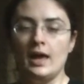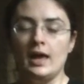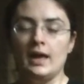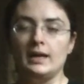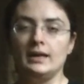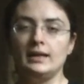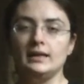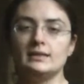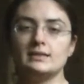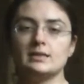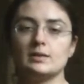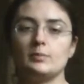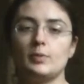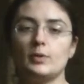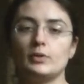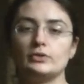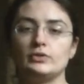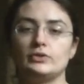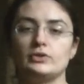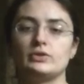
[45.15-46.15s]
It's a
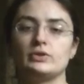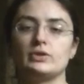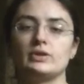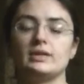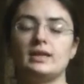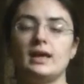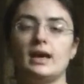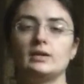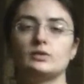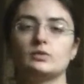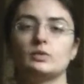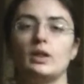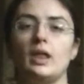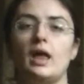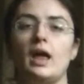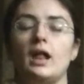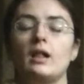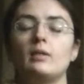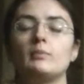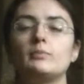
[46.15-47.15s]
posture that will
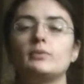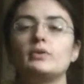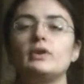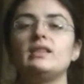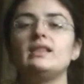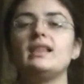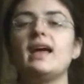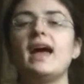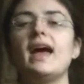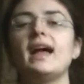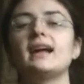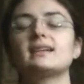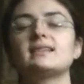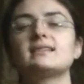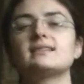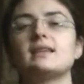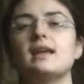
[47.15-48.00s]
help relax